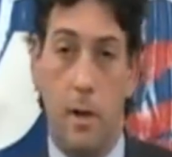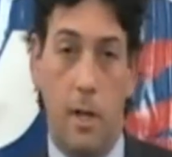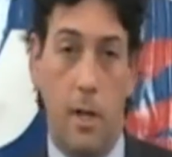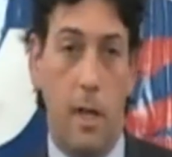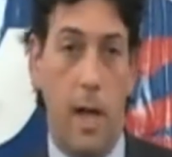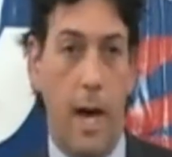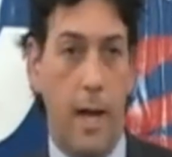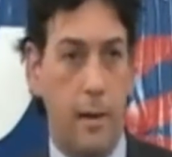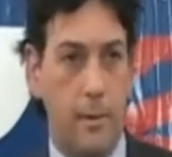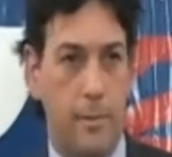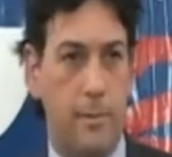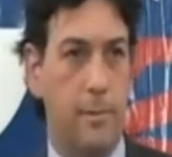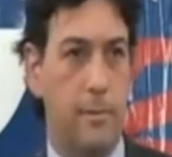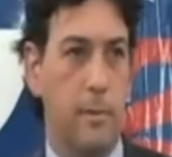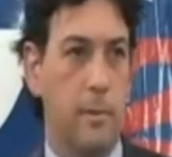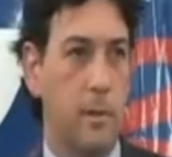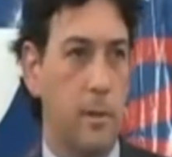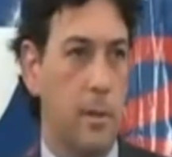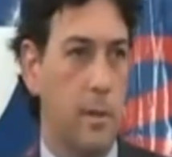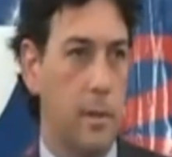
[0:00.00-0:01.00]
a lot of
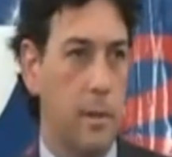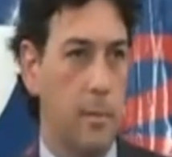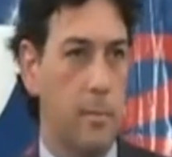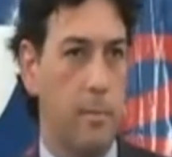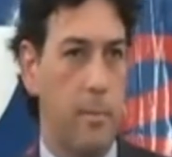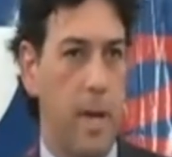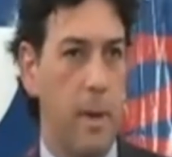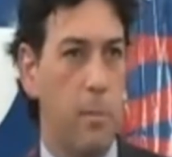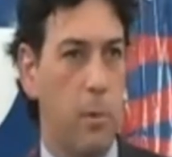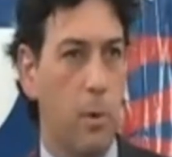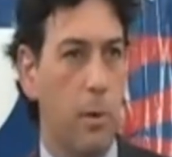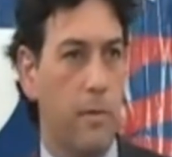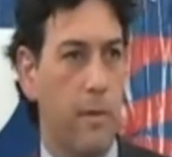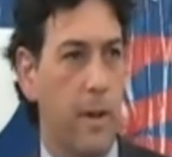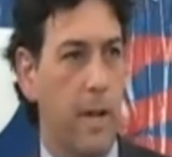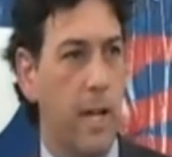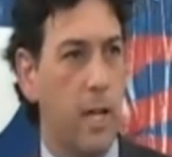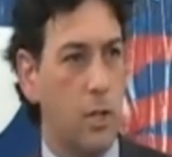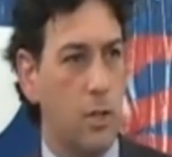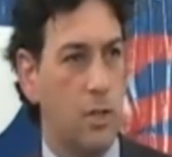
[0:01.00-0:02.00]
uh, people were
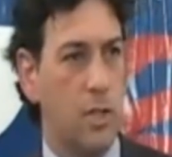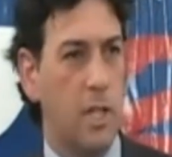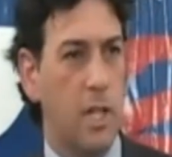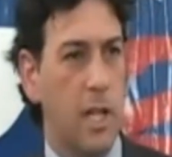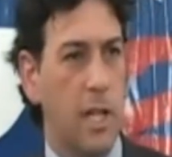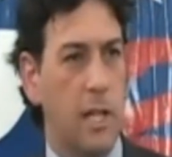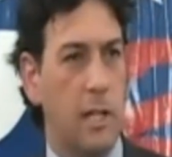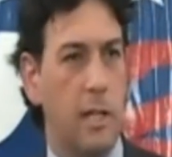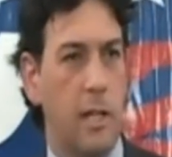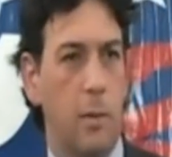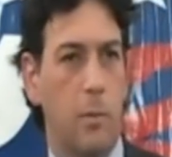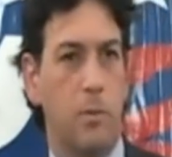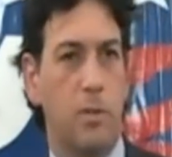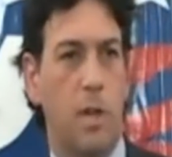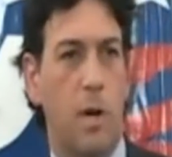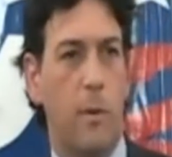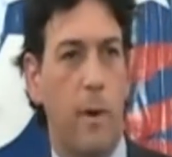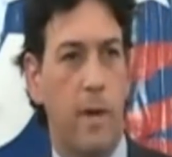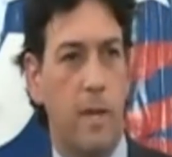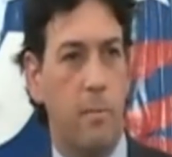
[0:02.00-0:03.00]
very interested in. It was
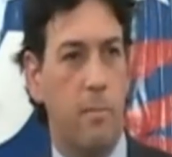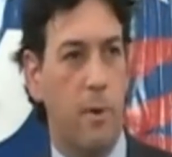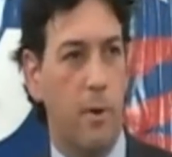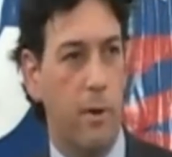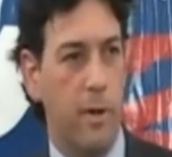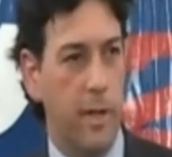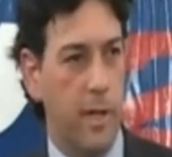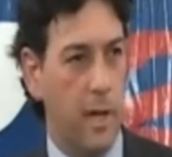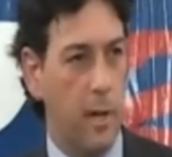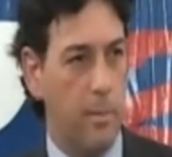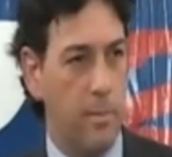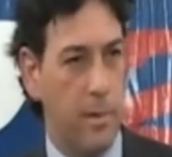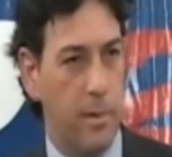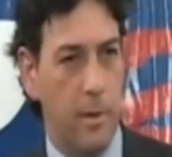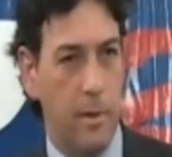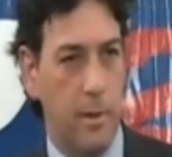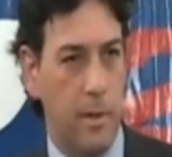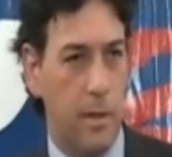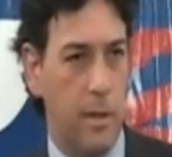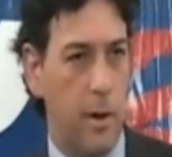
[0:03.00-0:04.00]
already burning up
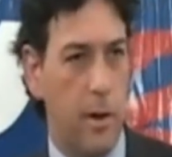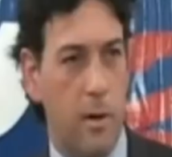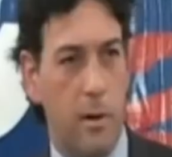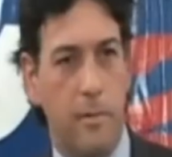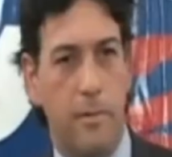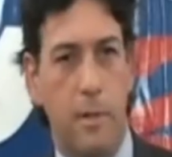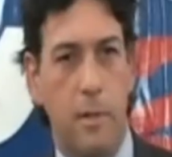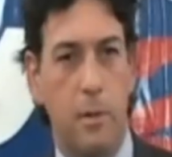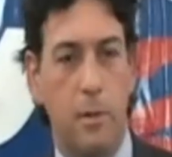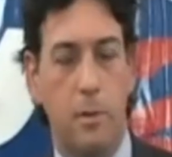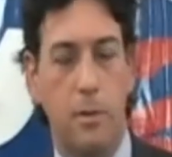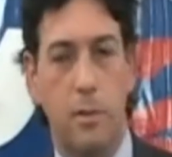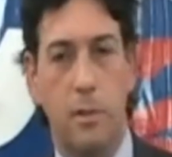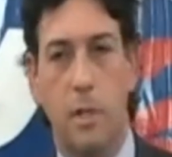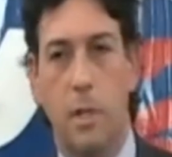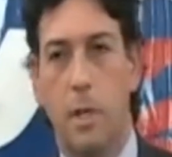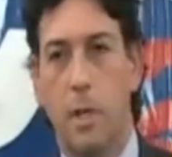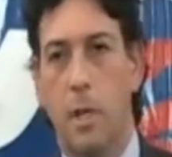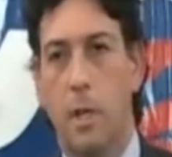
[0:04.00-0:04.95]
the, the law reviews.